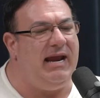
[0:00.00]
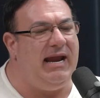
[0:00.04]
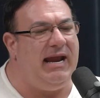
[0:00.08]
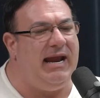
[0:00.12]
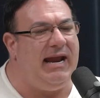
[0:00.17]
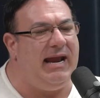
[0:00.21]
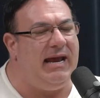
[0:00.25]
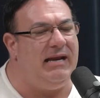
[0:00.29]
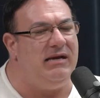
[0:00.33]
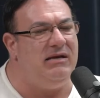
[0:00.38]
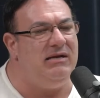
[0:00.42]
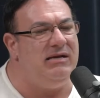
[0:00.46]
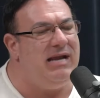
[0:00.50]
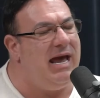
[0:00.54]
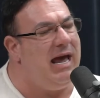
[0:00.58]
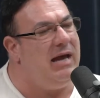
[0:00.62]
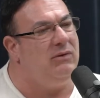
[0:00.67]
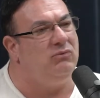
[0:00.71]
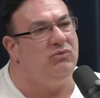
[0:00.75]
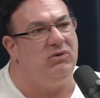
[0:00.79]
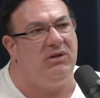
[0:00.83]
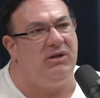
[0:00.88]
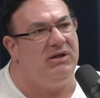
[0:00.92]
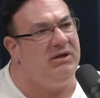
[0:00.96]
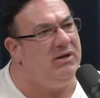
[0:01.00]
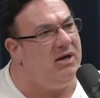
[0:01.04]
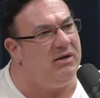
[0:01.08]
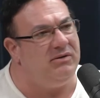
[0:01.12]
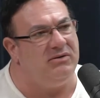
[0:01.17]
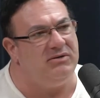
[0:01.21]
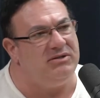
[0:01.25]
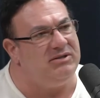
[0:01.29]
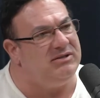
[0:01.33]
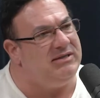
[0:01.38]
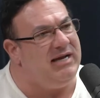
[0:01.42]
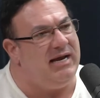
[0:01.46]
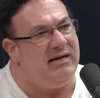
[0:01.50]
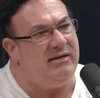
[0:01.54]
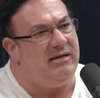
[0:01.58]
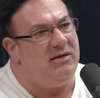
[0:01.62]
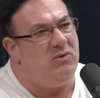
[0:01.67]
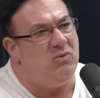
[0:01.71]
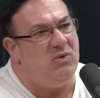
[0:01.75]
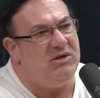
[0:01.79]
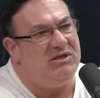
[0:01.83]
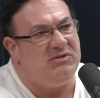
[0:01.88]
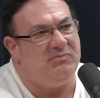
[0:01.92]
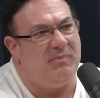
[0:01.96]
and not really
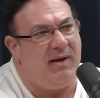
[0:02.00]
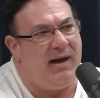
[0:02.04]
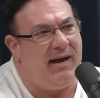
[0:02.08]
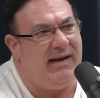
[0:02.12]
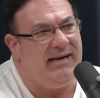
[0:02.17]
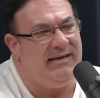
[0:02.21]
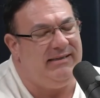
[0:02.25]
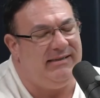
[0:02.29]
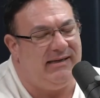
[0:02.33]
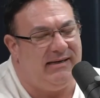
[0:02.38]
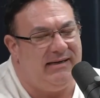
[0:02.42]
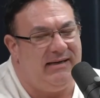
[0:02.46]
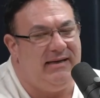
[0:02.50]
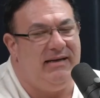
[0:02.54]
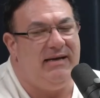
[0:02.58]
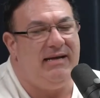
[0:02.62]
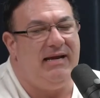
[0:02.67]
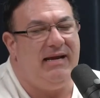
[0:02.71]
understanding what's behind it.